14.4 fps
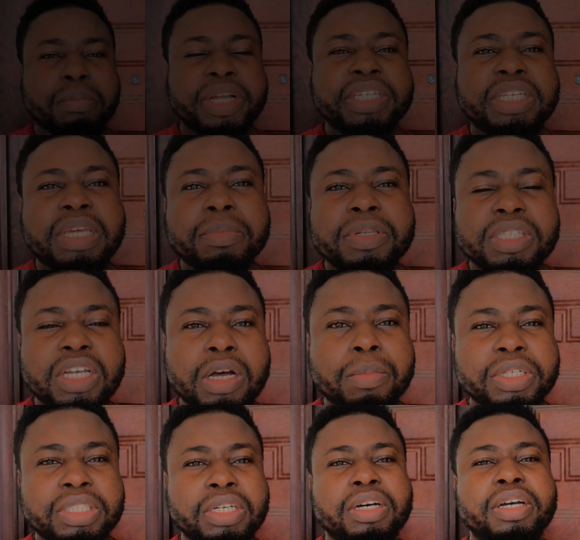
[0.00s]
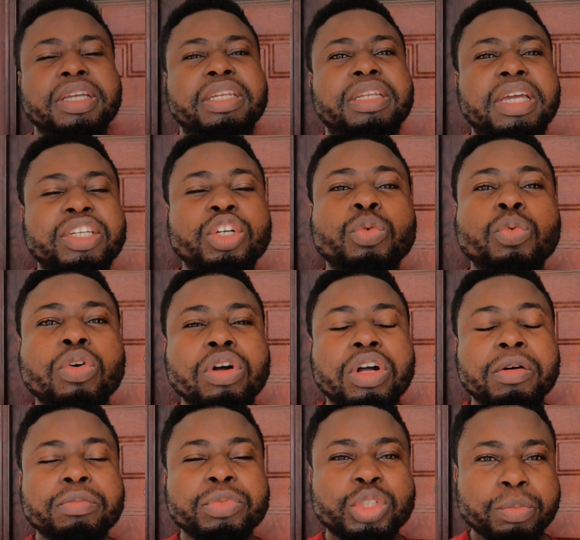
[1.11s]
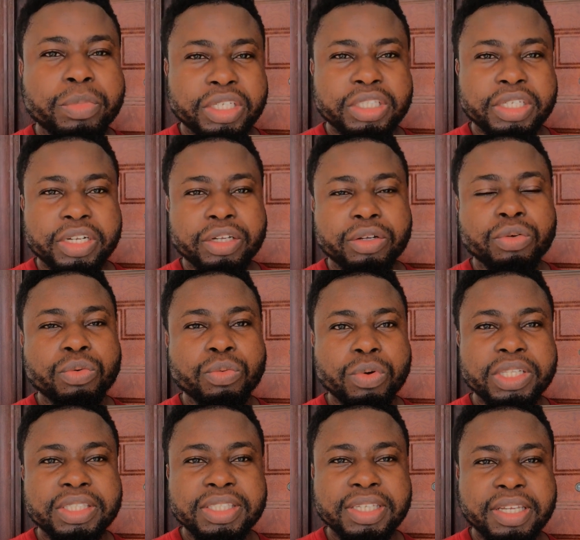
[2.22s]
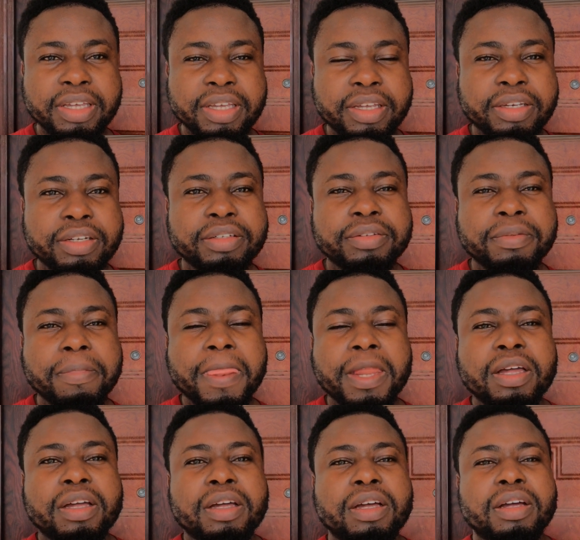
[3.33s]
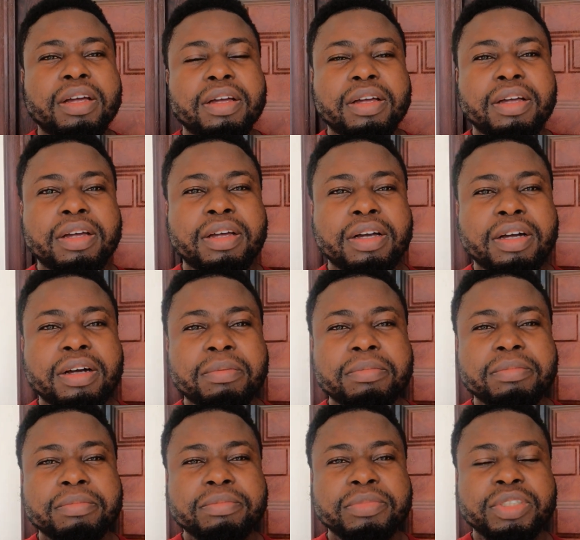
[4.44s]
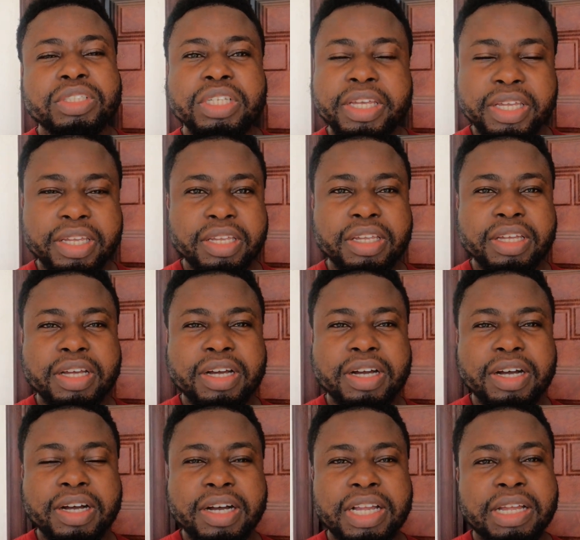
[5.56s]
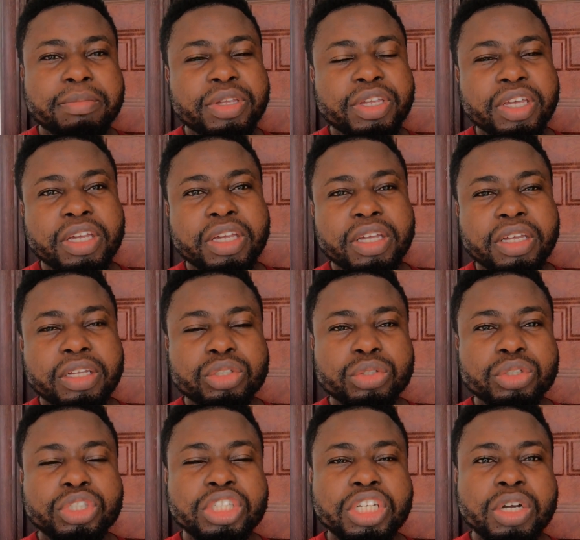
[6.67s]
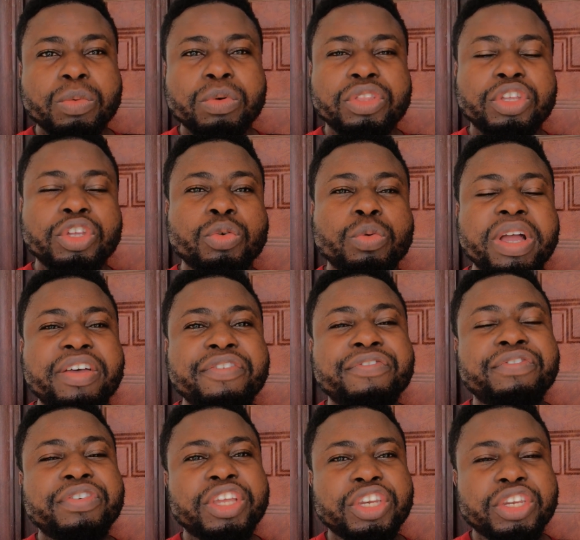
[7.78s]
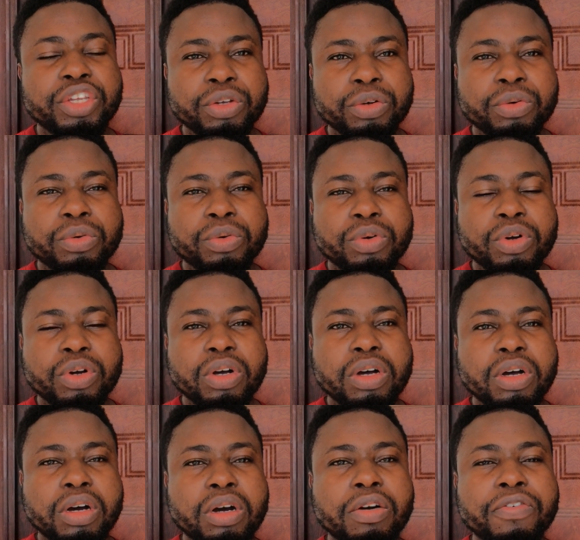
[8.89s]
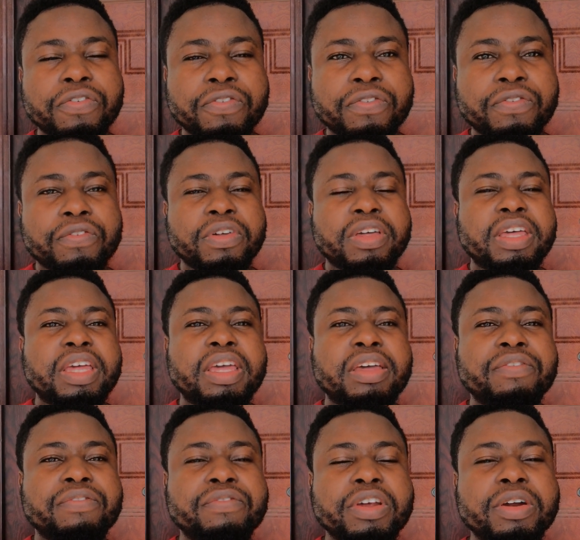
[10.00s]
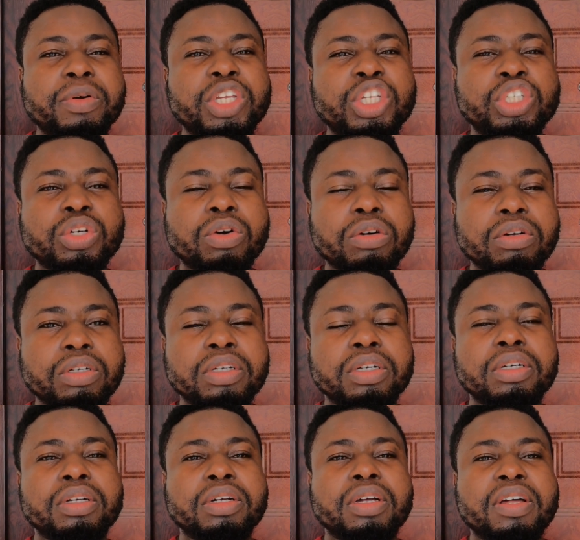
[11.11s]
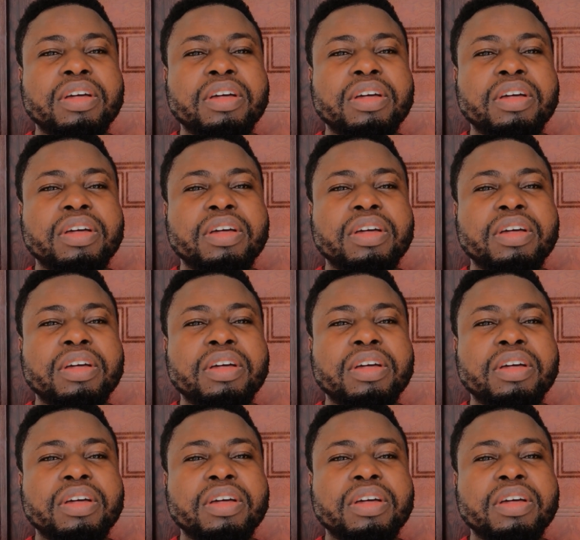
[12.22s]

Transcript: my name is Kamma Dyn, and you're welcome to my channel once again. Um, today, I am here to share with you a video of a very young,